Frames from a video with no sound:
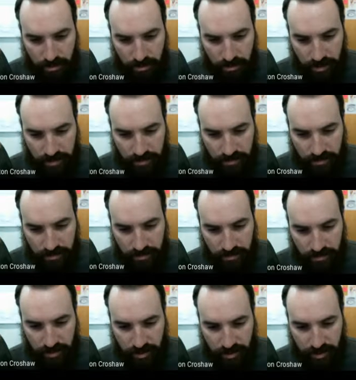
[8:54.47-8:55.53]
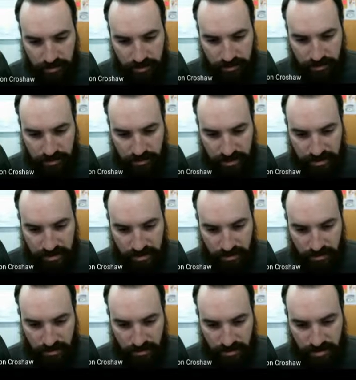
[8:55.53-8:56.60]
right? Burning retrograde
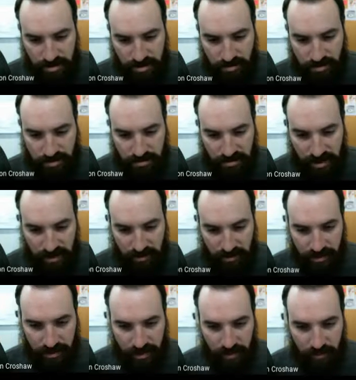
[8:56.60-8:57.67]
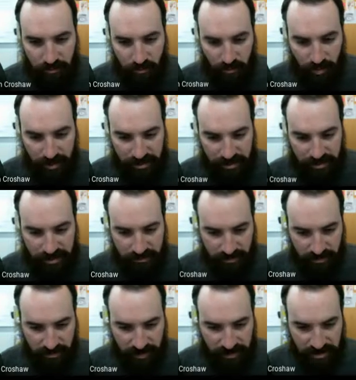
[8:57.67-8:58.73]
slows you down, and I'm relative
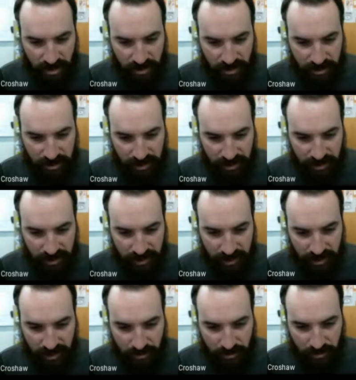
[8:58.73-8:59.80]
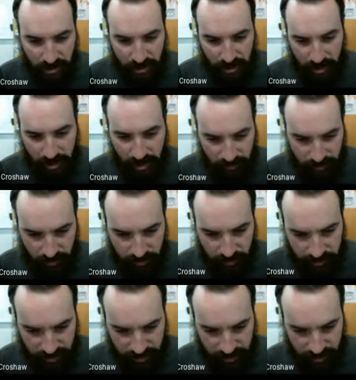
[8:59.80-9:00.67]
to my target. And now I'm going